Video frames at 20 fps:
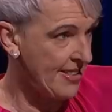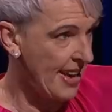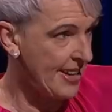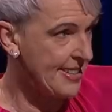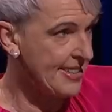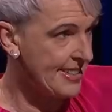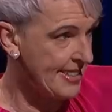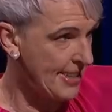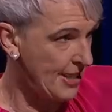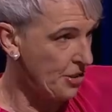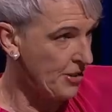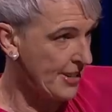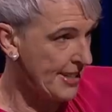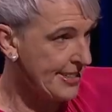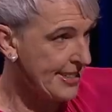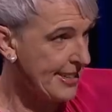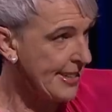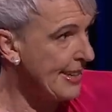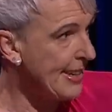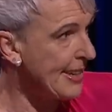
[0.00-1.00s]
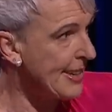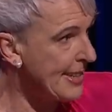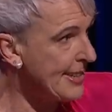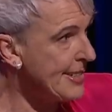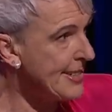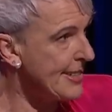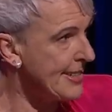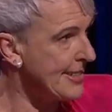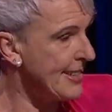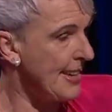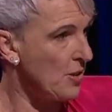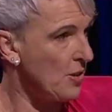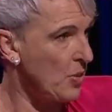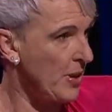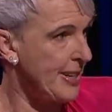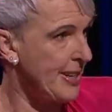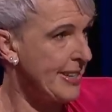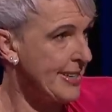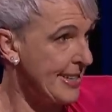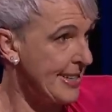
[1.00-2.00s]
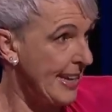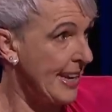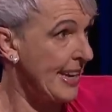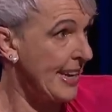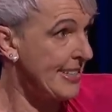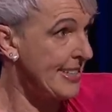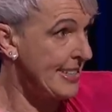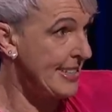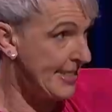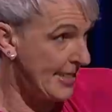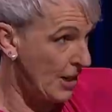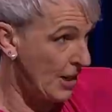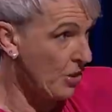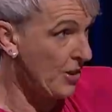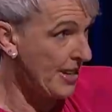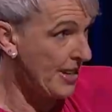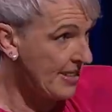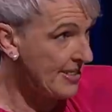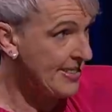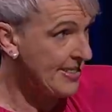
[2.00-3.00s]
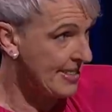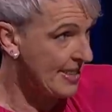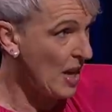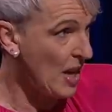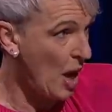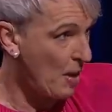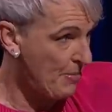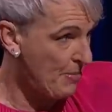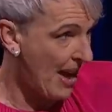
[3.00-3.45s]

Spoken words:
that seriously. Lisa said we need to get serious about